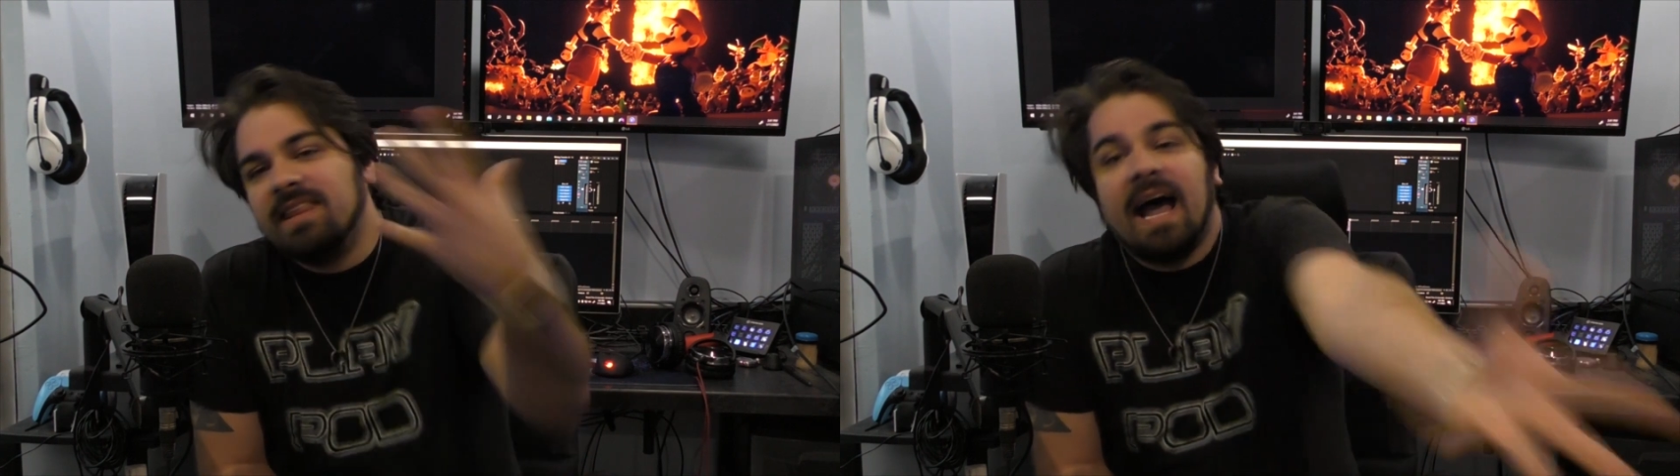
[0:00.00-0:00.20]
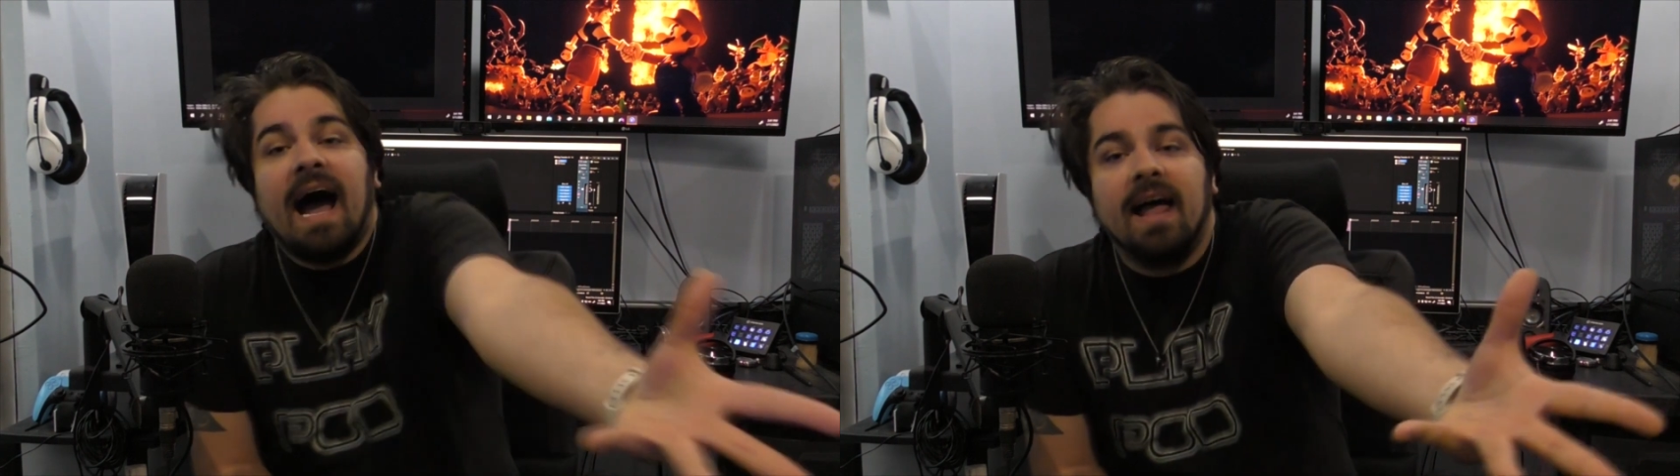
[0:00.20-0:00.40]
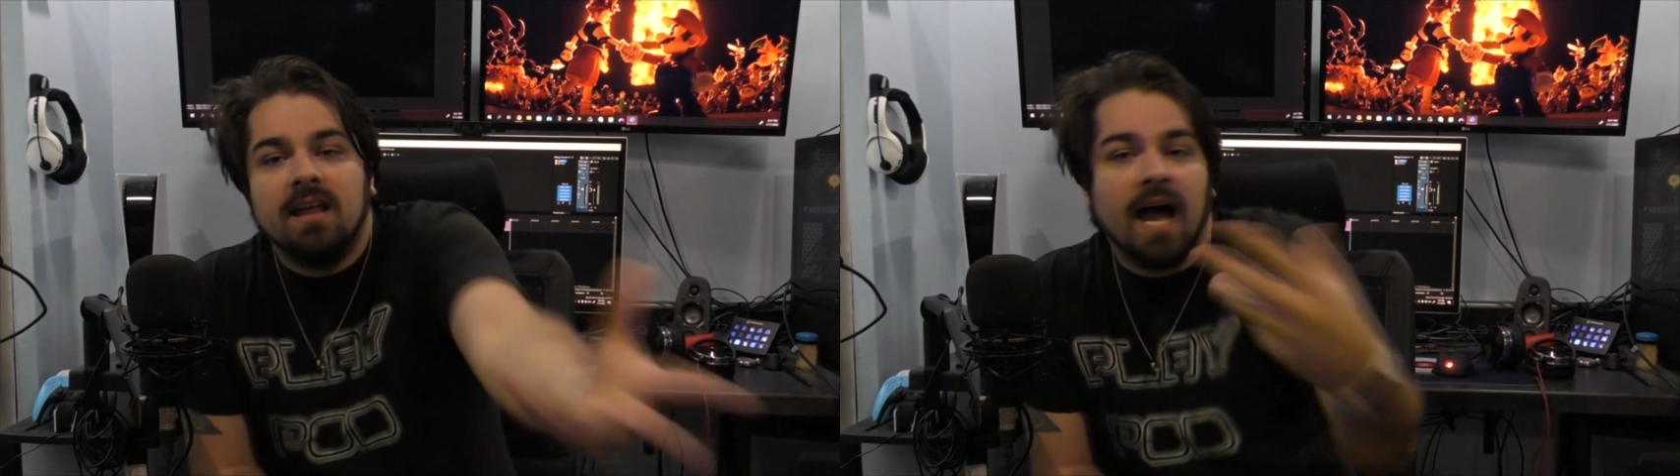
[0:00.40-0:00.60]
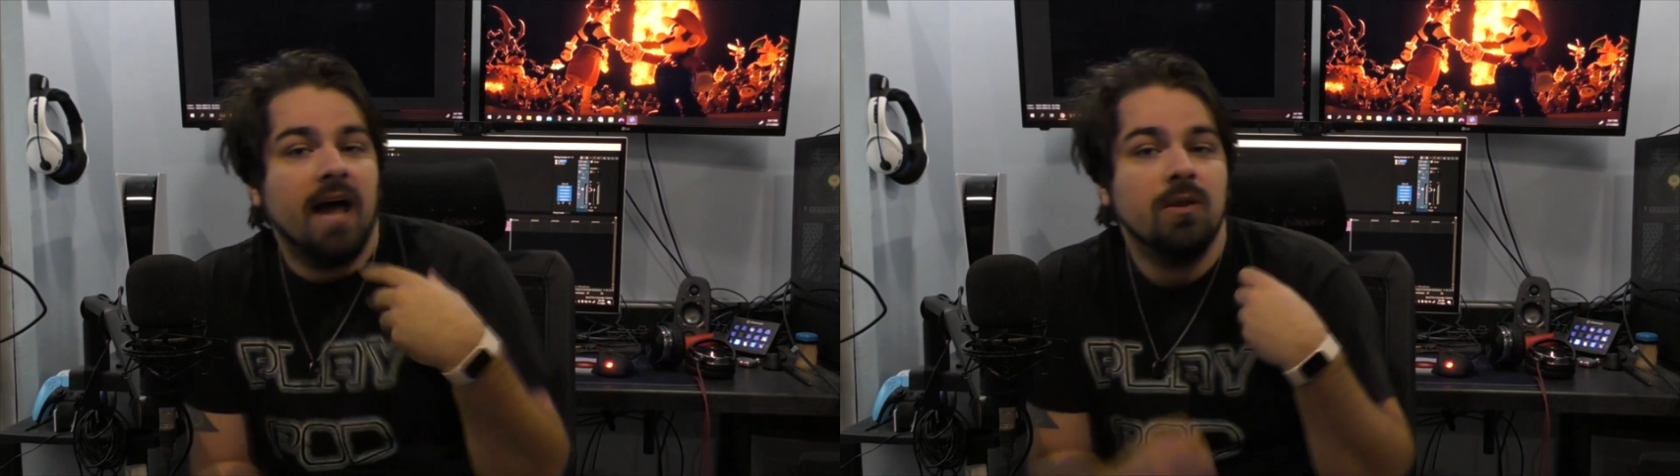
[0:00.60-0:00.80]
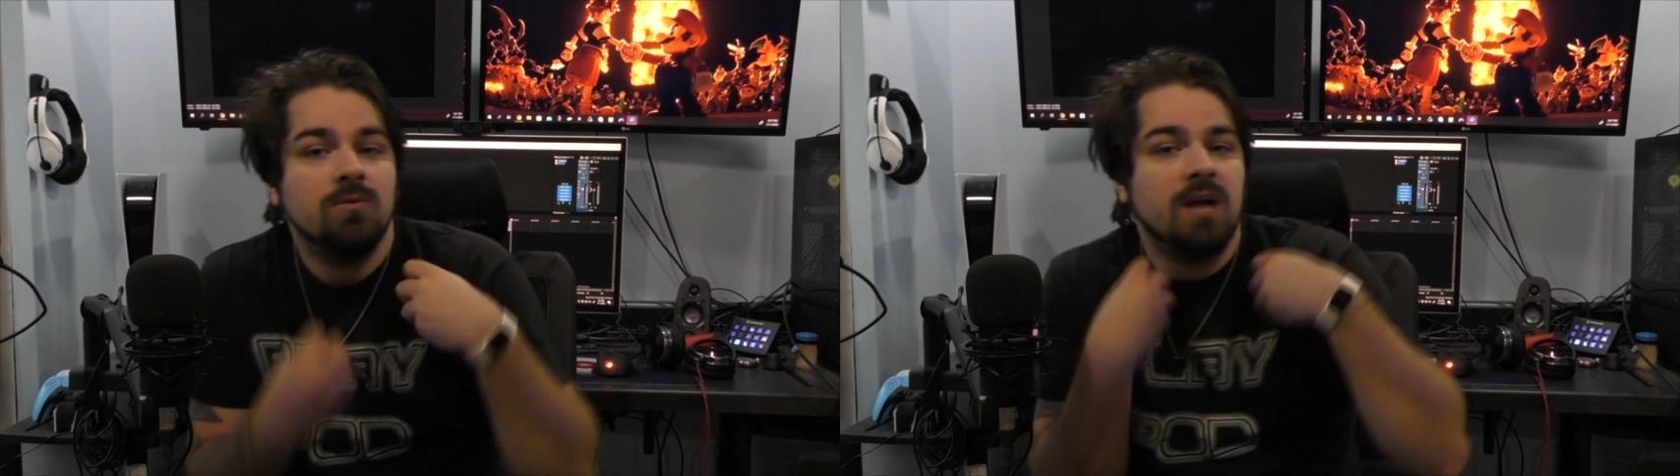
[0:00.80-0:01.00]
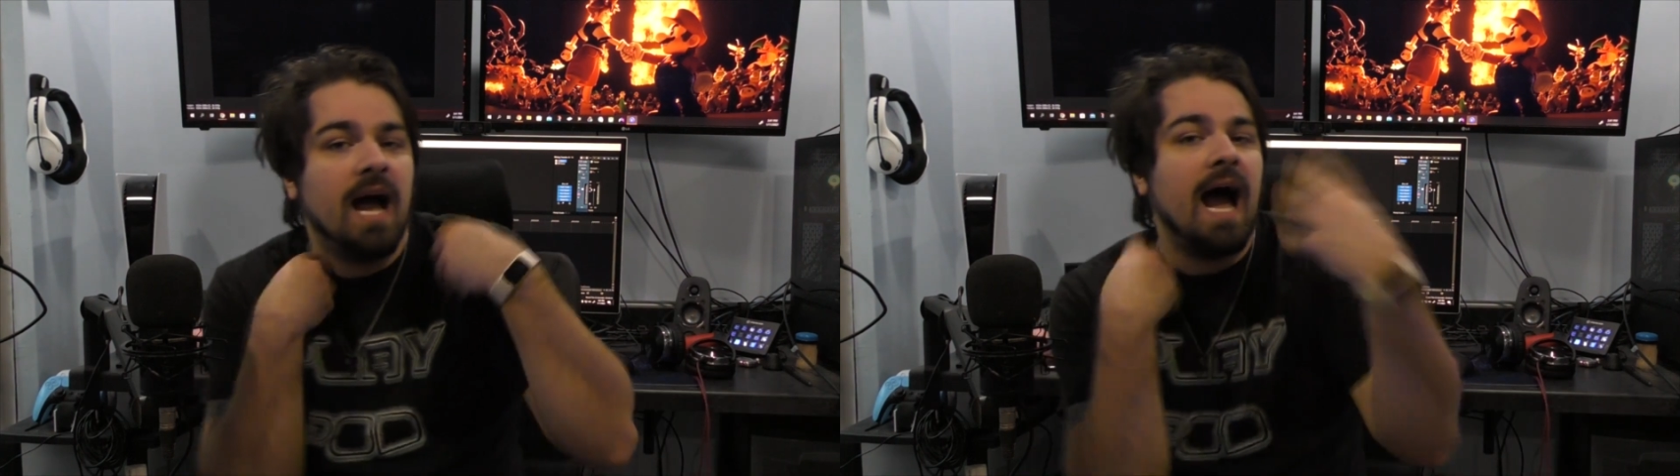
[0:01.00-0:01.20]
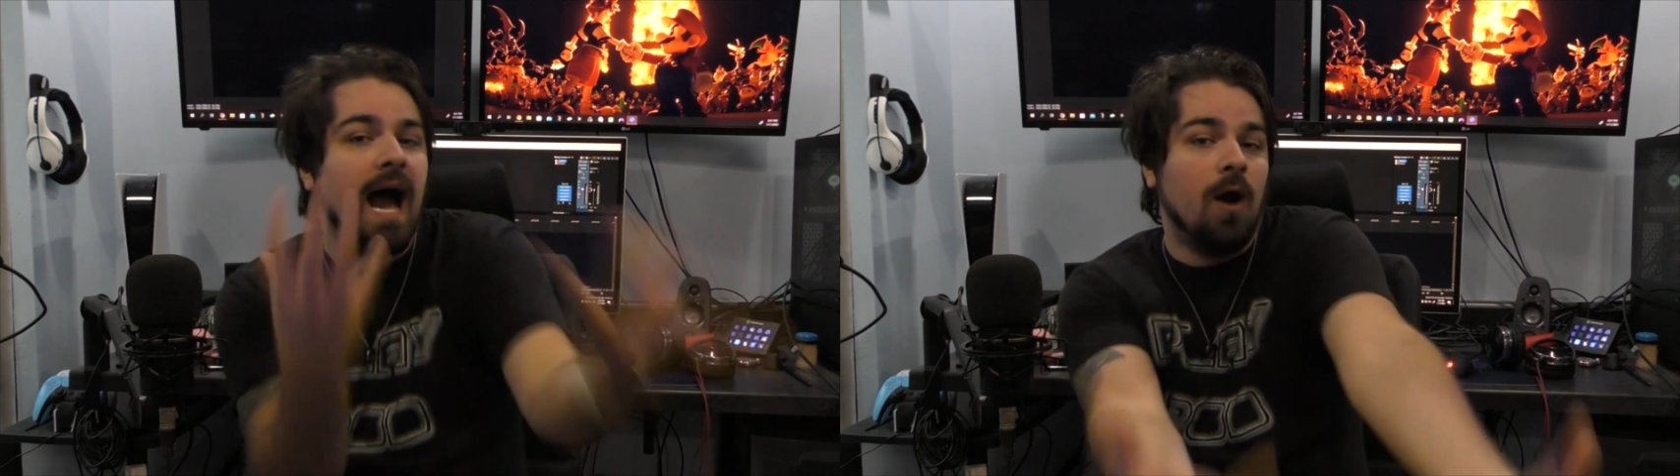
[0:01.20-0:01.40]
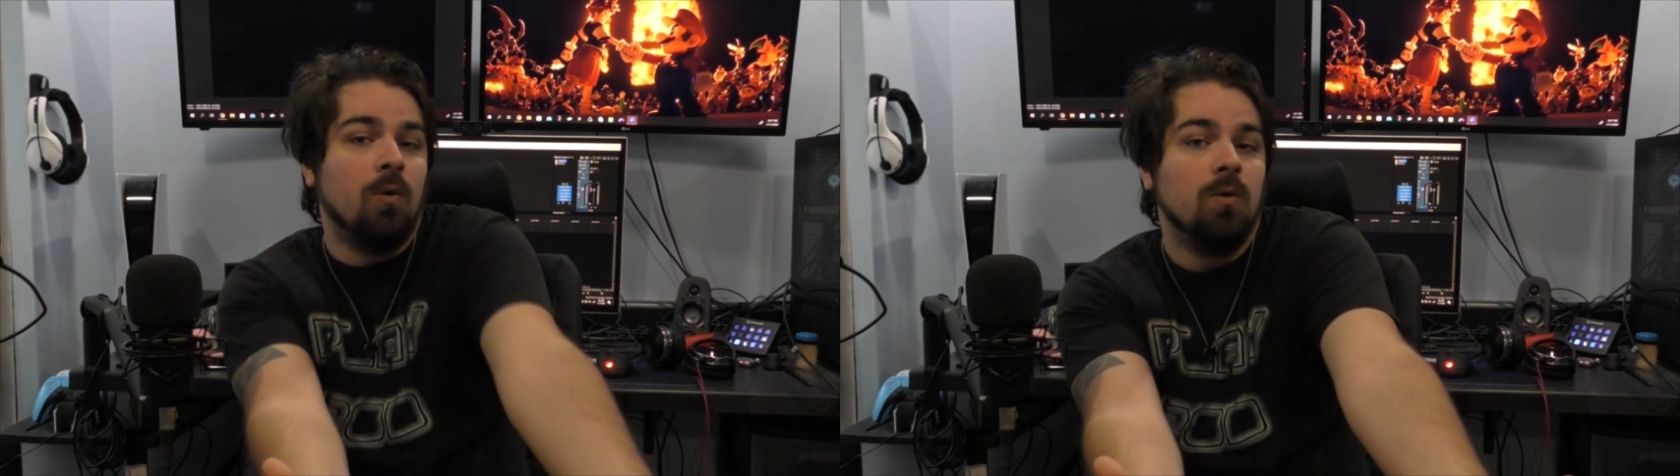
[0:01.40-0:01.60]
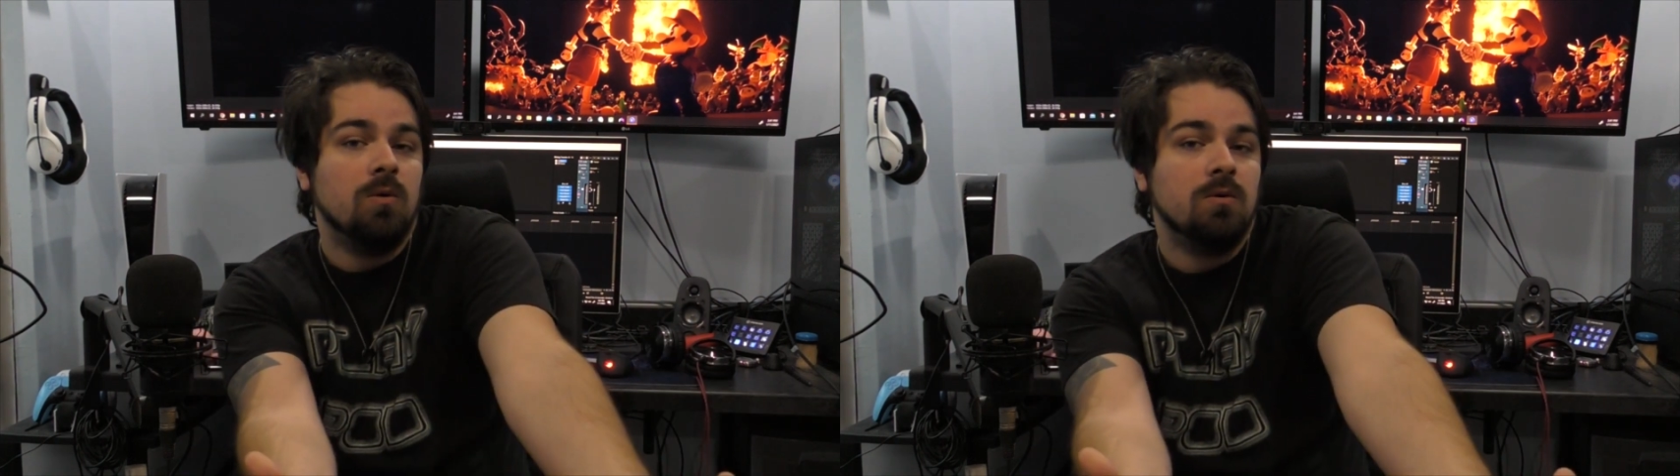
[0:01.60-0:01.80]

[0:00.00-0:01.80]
not? How?